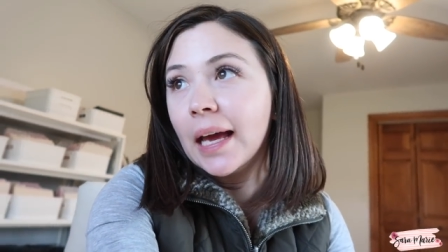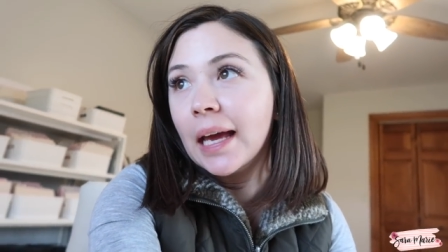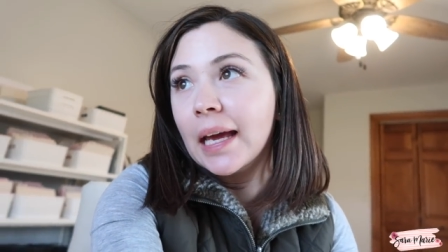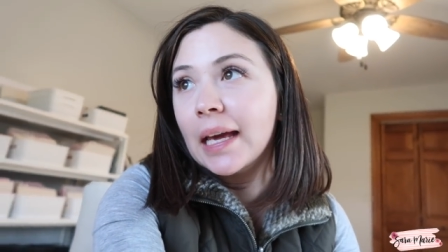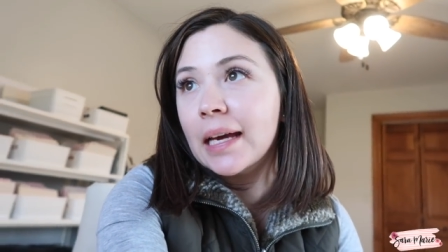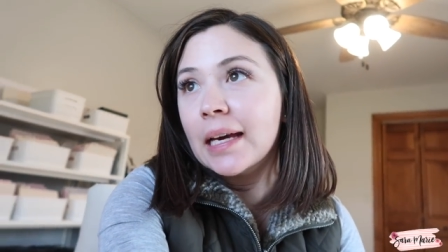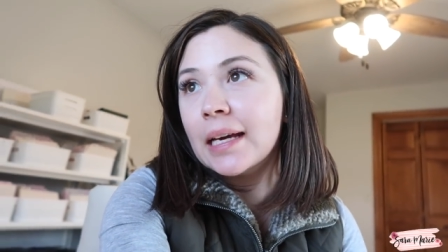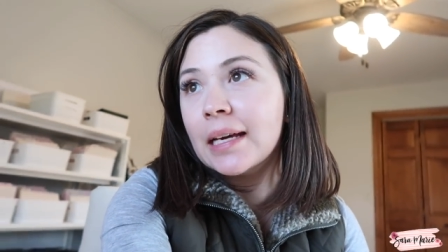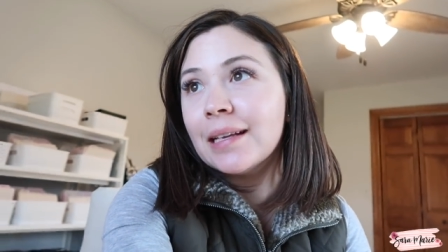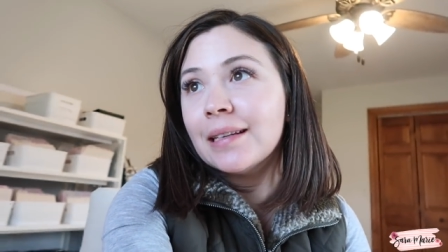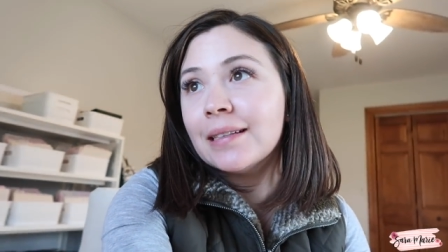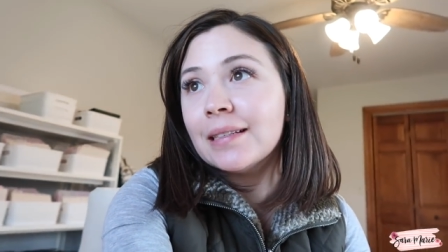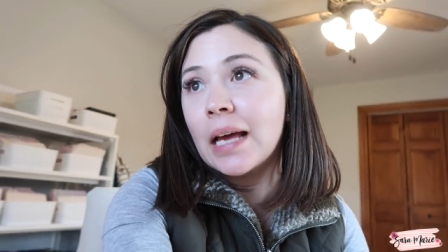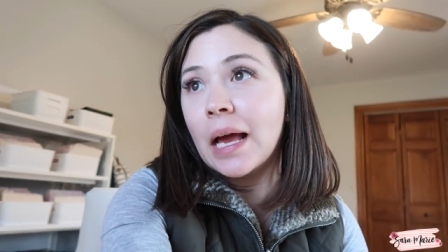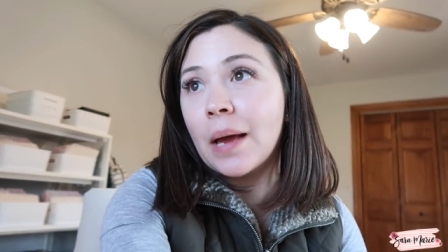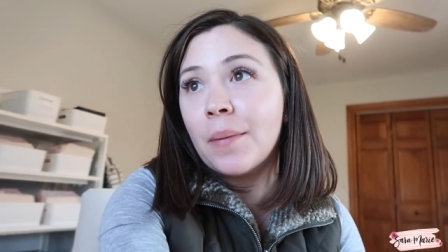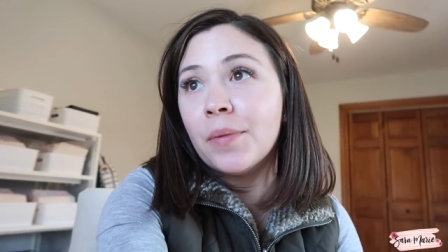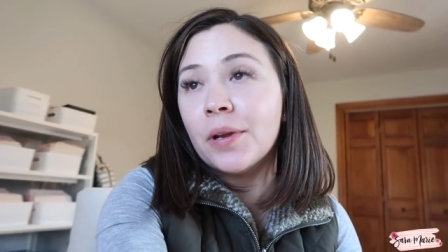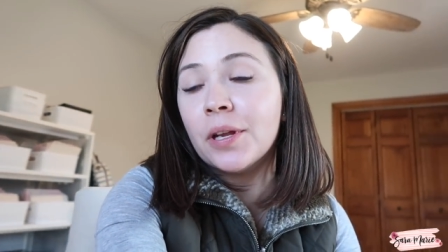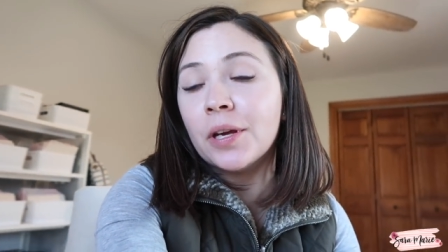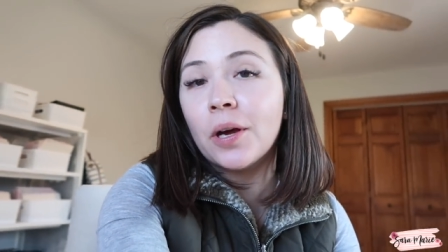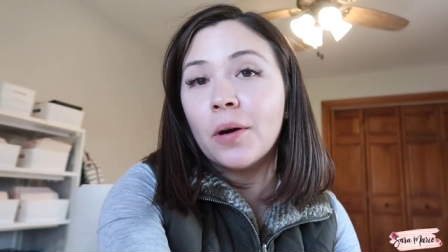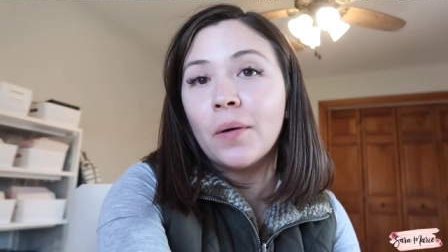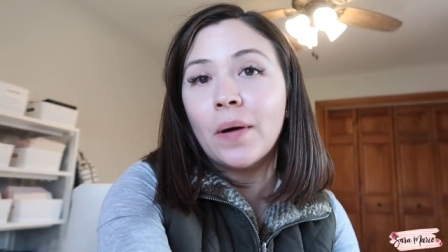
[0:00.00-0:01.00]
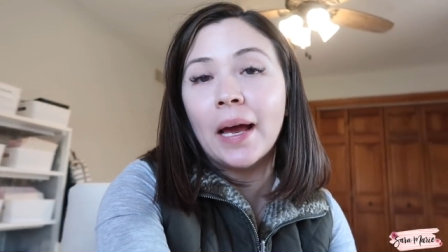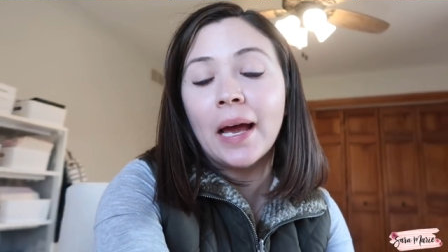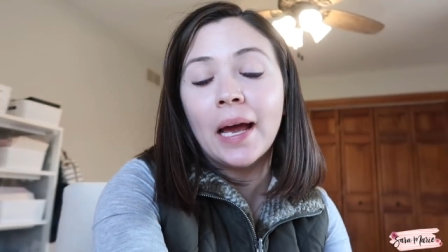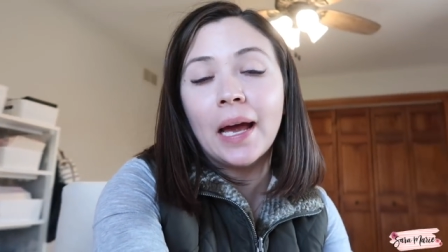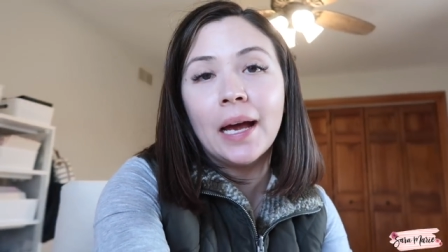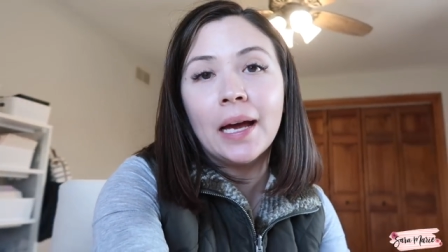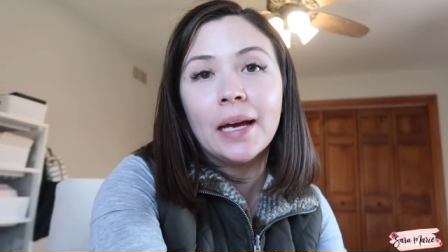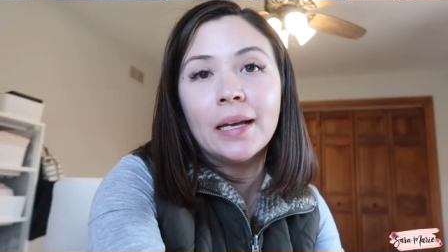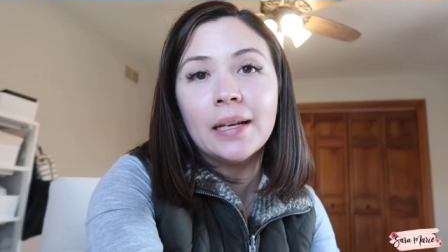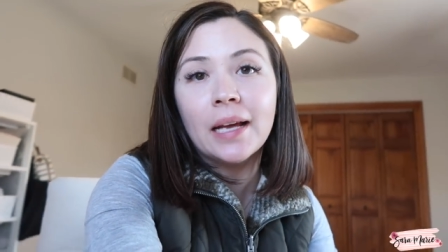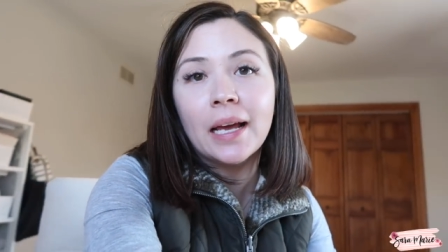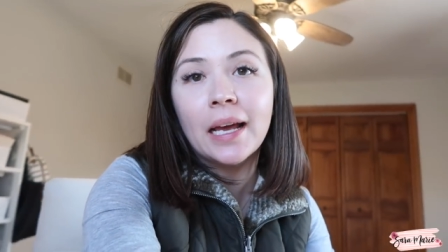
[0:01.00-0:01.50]
and I'm gonna go
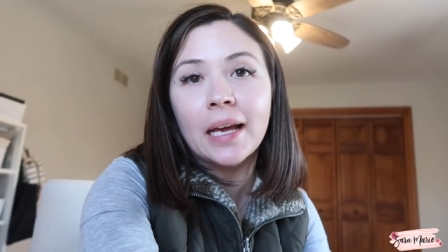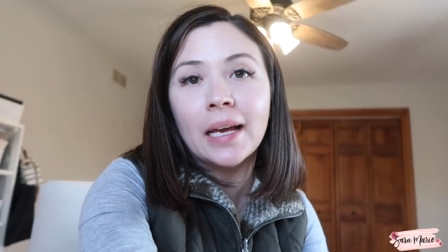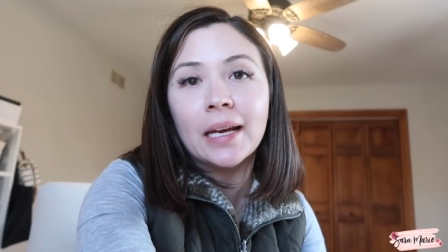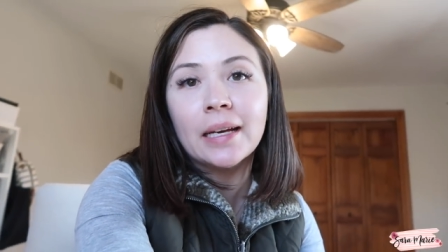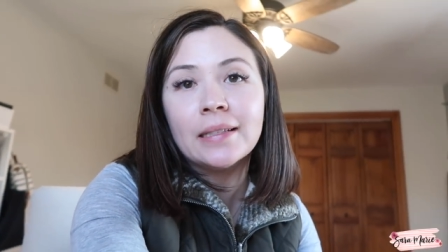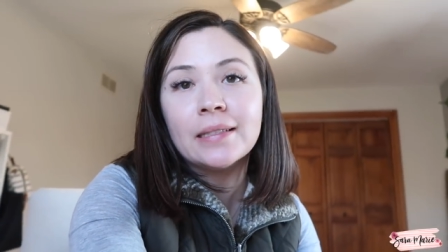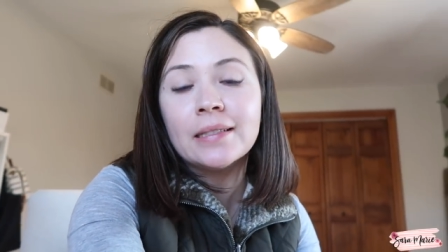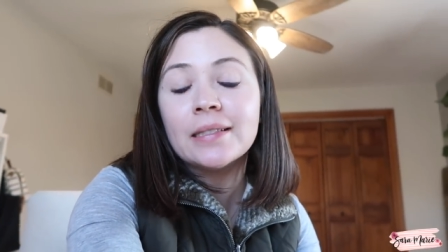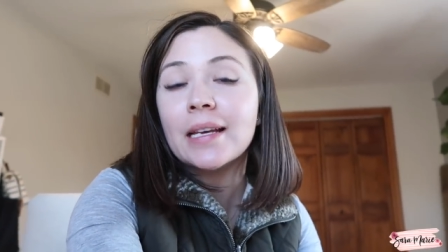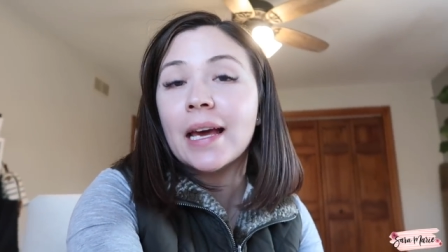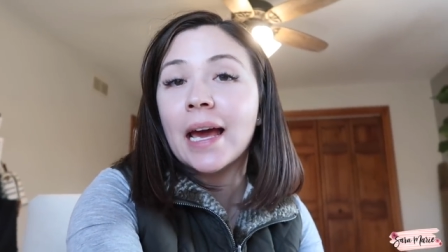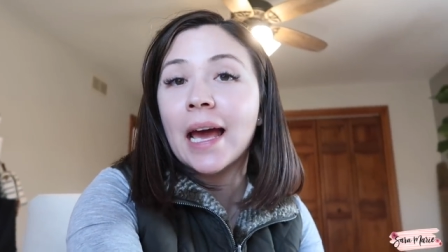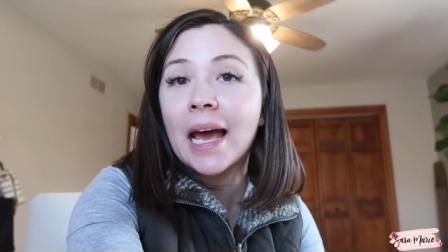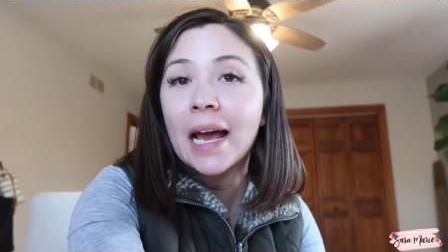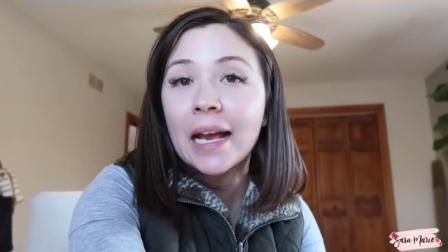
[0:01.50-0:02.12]
ahead and